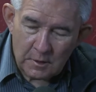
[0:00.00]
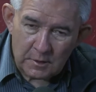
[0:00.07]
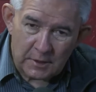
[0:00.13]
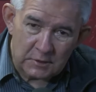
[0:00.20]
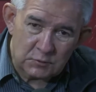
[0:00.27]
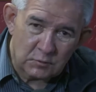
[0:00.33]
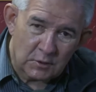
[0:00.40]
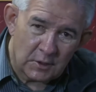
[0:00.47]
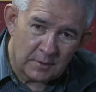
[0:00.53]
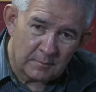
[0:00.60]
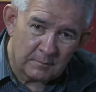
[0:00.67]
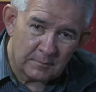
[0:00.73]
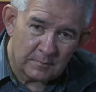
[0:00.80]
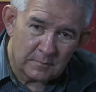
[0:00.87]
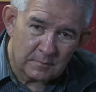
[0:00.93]
And that's what
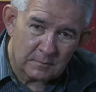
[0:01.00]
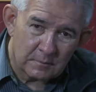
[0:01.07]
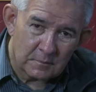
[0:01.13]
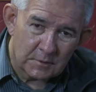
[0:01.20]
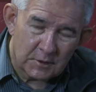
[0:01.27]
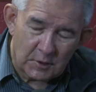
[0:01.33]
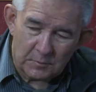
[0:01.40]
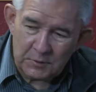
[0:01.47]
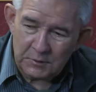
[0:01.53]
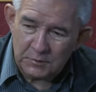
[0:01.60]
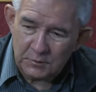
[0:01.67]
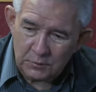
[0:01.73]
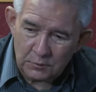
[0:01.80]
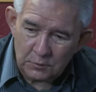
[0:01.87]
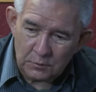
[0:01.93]
I'm coming
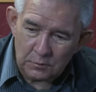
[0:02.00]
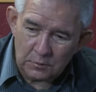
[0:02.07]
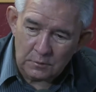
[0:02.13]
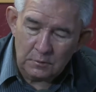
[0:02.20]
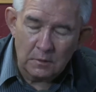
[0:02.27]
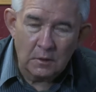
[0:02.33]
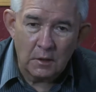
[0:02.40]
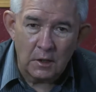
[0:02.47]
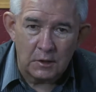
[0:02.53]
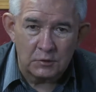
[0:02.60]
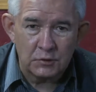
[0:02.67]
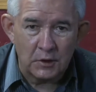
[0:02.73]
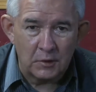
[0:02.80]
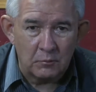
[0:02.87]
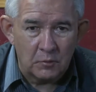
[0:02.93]
to our
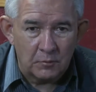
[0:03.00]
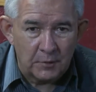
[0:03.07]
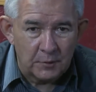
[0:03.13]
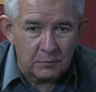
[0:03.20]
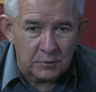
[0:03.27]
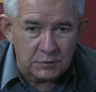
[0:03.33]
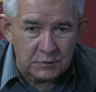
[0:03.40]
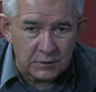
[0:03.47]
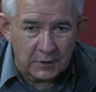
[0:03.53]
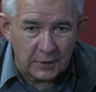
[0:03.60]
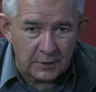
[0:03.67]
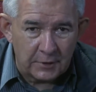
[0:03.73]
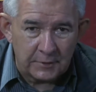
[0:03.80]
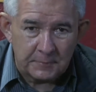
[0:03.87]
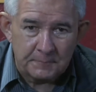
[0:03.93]
tribal members
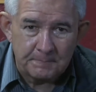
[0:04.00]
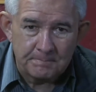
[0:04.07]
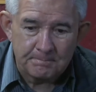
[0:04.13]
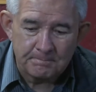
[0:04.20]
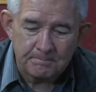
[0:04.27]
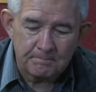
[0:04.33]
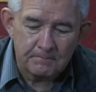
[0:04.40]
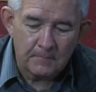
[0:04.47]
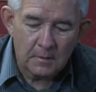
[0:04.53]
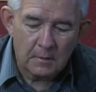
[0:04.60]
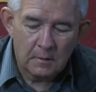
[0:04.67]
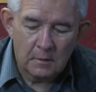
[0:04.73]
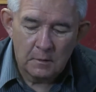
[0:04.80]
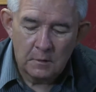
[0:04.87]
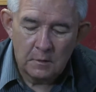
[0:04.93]
today.
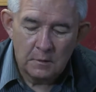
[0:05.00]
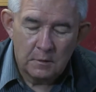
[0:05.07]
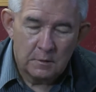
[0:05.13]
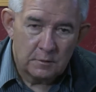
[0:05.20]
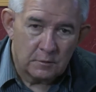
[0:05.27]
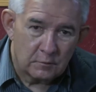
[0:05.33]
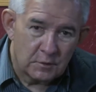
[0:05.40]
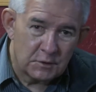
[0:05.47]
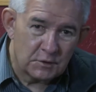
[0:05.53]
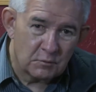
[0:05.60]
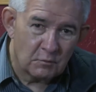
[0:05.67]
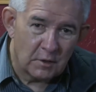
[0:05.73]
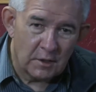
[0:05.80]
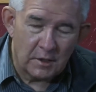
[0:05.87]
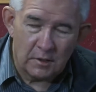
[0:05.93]
The
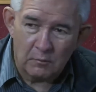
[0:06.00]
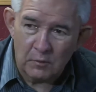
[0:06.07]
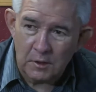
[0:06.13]
reason why I